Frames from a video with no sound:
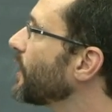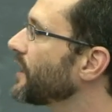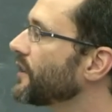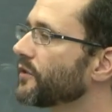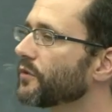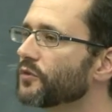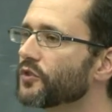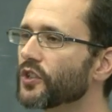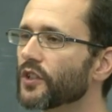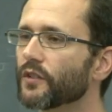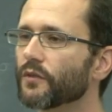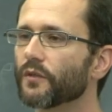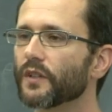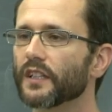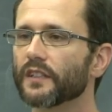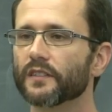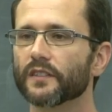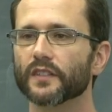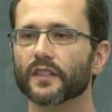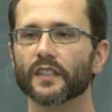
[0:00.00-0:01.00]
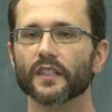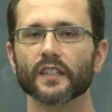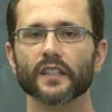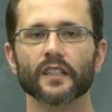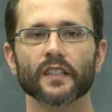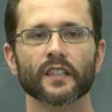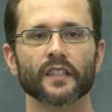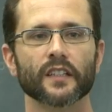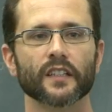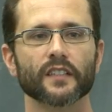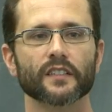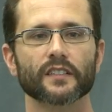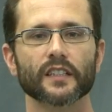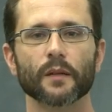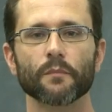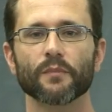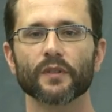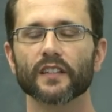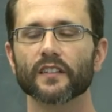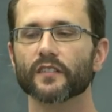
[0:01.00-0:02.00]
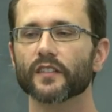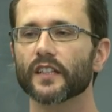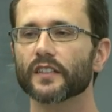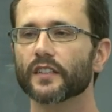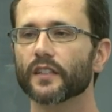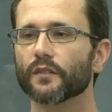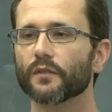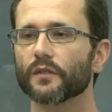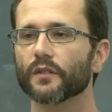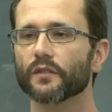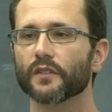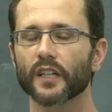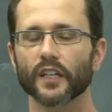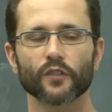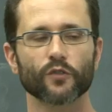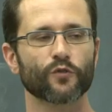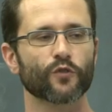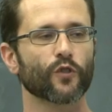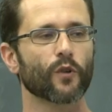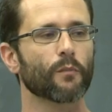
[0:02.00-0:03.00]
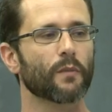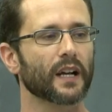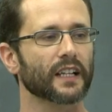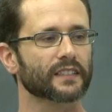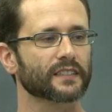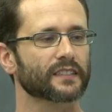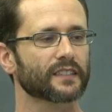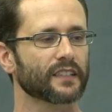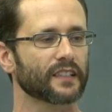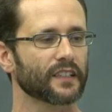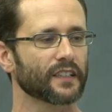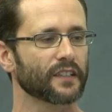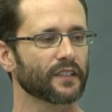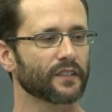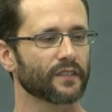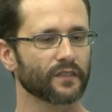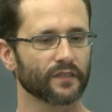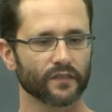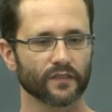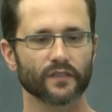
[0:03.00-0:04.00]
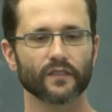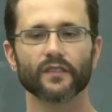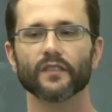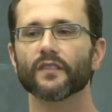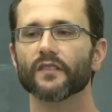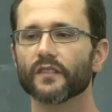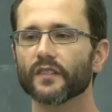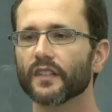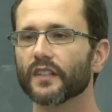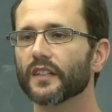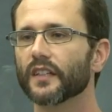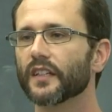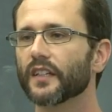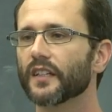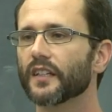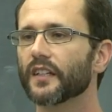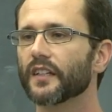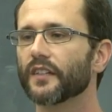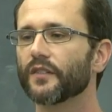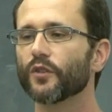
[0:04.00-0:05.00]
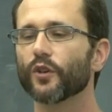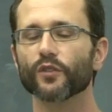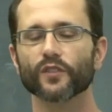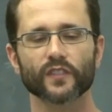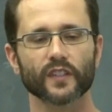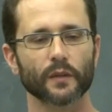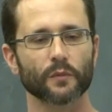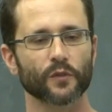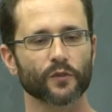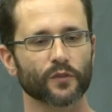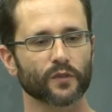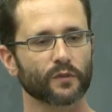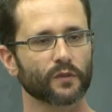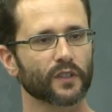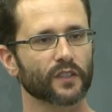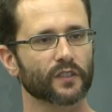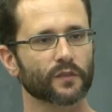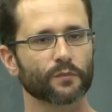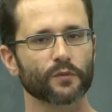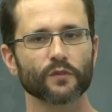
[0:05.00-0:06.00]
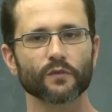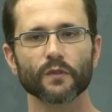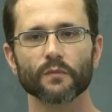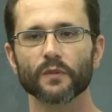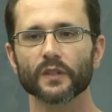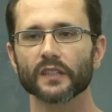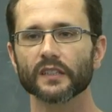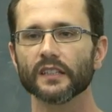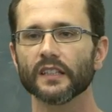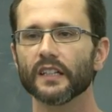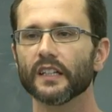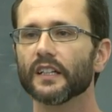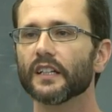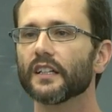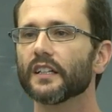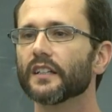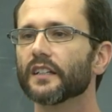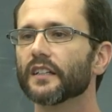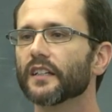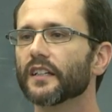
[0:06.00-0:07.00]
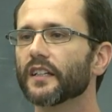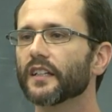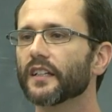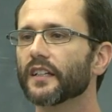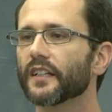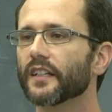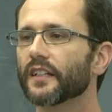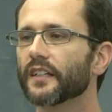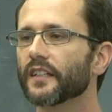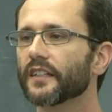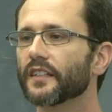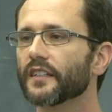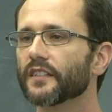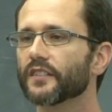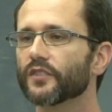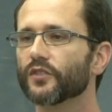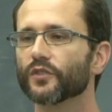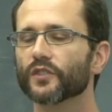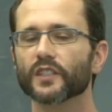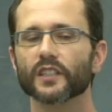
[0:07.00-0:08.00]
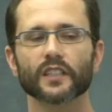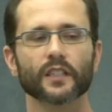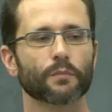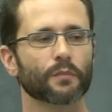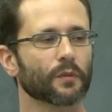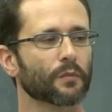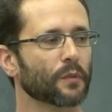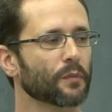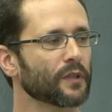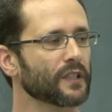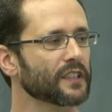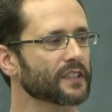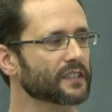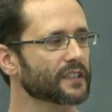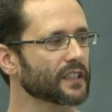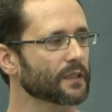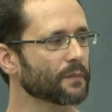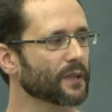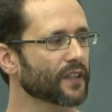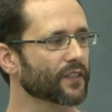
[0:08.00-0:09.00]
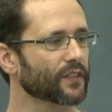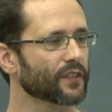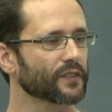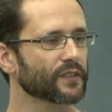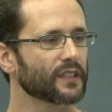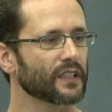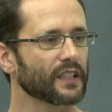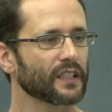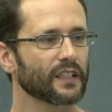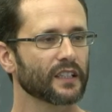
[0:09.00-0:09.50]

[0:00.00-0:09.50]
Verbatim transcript: way to generate uh, examples that are kind of robustly uh, not sum of squares provable, uh, is using the probabilistic method.